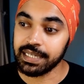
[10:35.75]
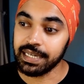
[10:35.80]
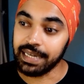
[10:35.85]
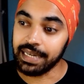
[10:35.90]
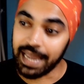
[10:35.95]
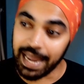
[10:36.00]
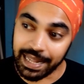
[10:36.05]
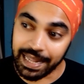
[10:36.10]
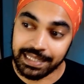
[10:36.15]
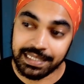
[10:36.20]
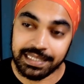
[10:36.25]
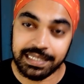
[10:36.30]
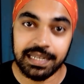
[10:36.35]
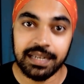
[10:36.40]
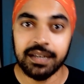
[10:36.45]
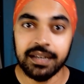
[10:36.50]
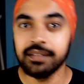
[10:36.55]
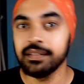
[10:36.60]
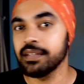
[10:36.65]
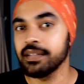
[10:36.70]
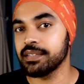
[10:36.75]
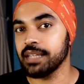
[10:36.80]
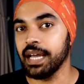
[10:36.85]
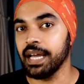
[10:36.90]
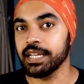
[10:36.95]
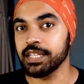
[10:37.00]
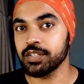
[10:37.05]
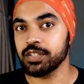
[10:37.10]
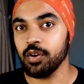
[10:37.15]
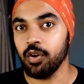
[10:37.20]
and hence the
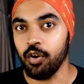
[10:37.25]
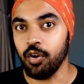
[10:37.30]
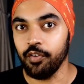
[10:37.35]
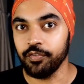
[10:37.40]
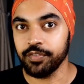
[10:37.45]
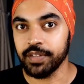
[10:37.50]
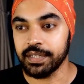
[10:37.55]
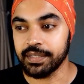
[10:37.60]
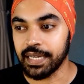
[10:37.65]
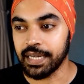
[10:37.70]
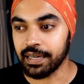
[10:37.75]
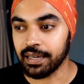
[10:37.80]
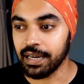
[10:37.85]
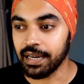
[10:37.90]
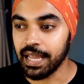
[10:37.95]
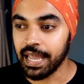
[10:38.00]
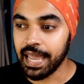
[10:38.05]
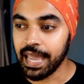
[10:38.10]
size of that title.